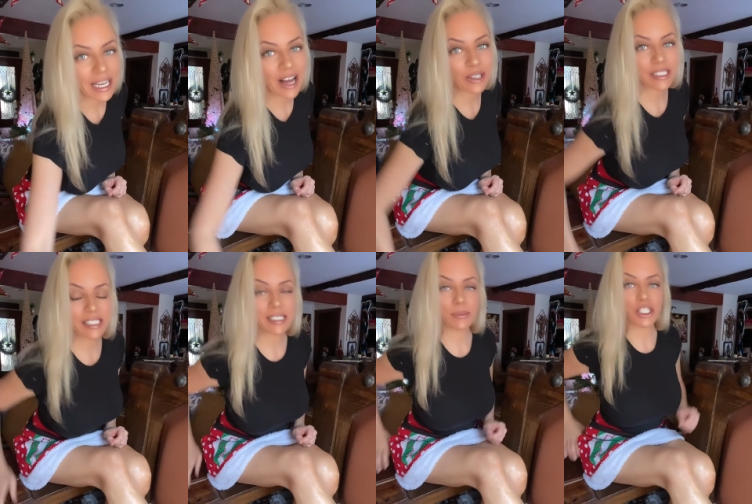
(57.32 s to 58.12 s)
out
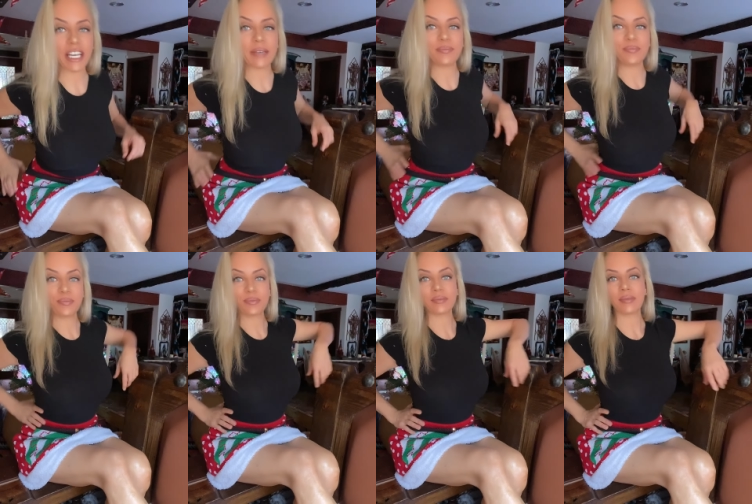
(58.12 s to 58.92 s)
some chicken,
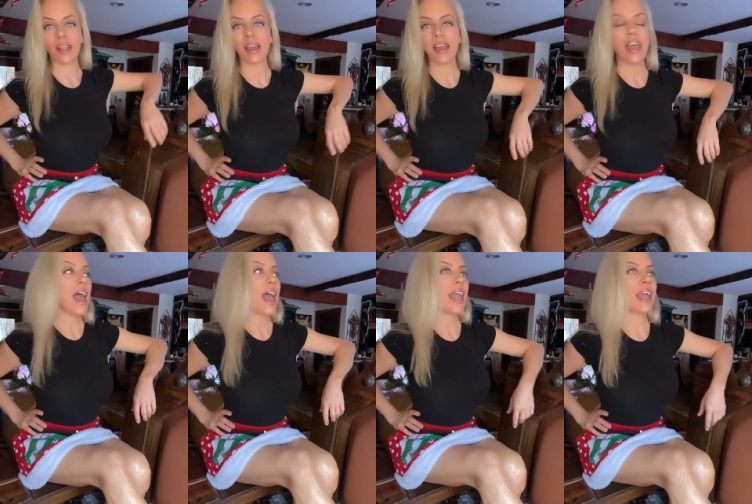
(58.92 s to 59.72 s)

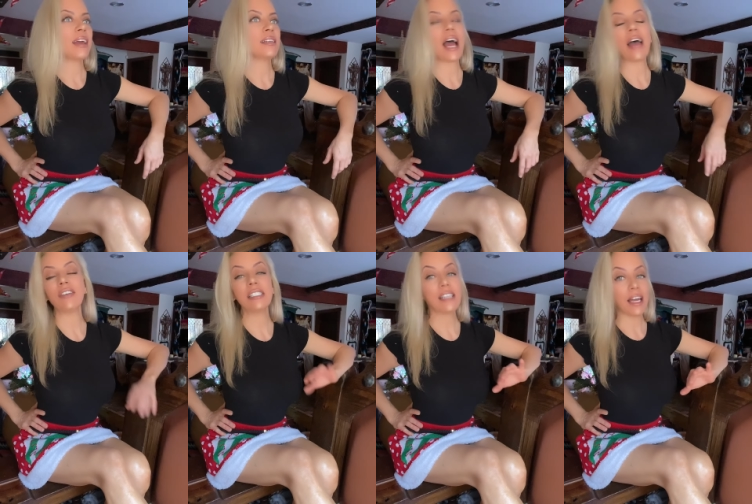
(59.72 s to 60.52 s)
and I haven't
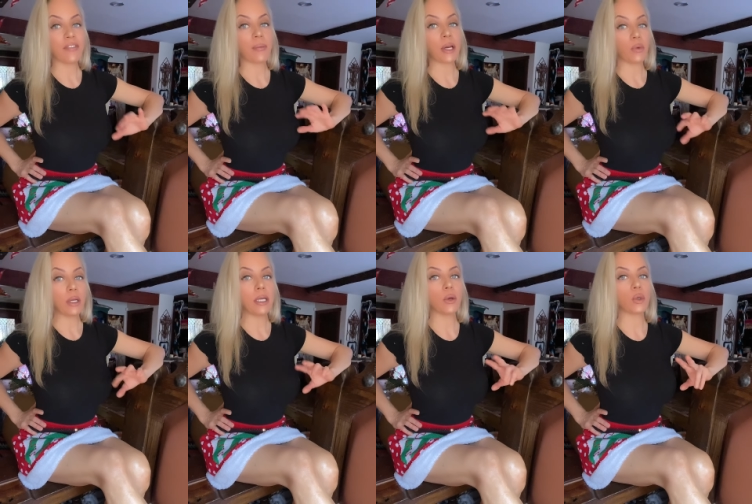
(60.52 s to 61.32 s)
decided if I'm going to
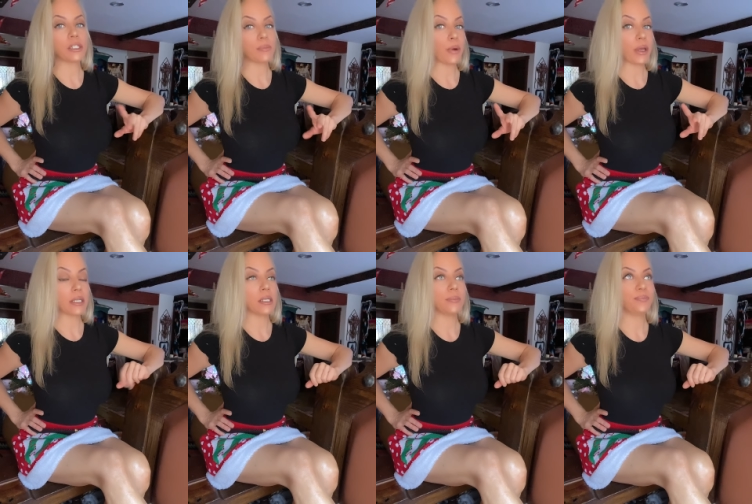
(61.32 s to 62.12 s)
grill it or smoke
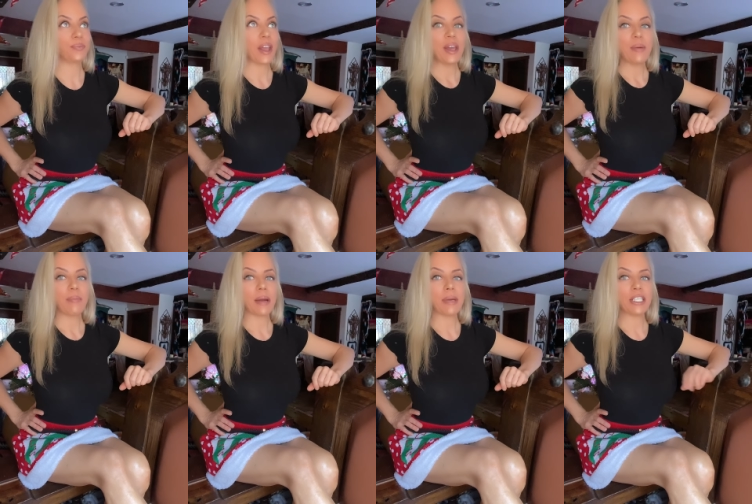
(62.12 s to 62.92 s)
it,
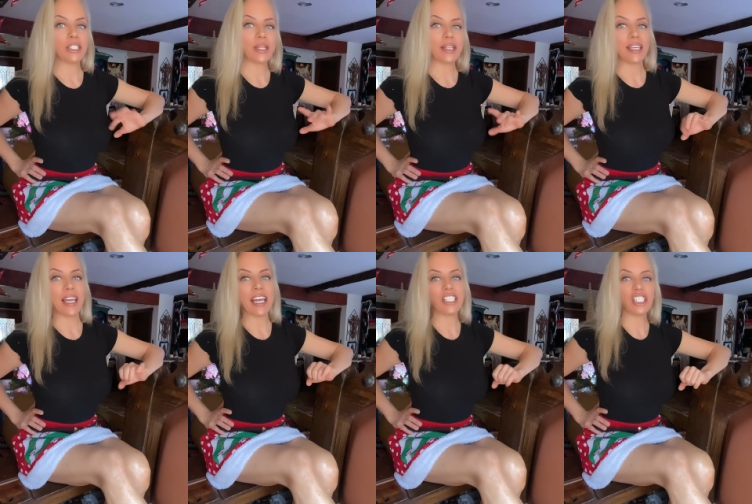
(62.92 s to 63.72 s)
but I'm going to do it the
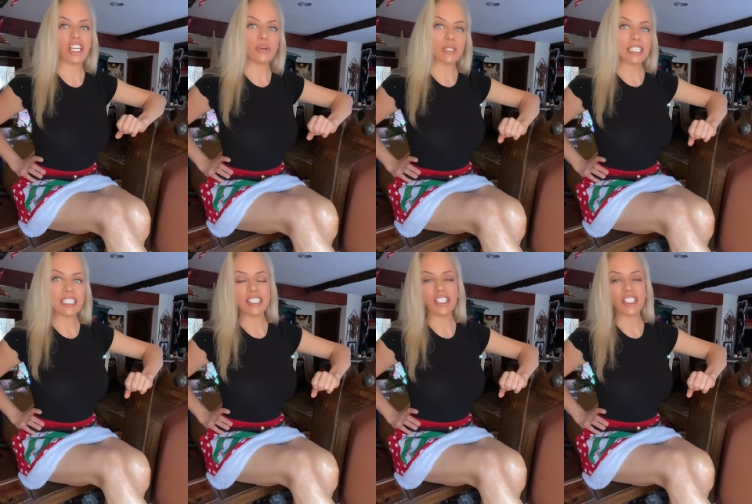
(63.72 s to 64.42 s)
Ancioti